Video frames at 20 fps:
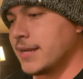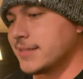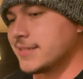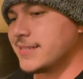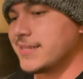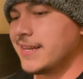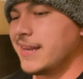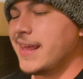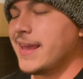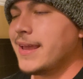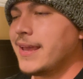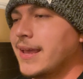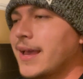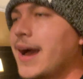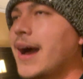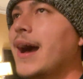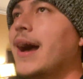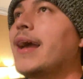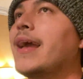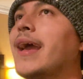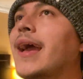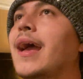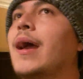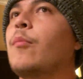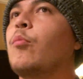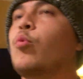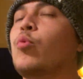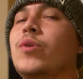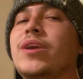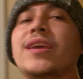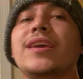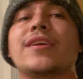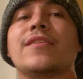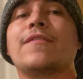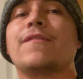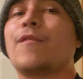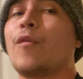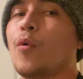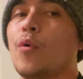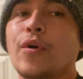Today I am week
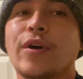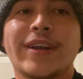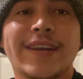4,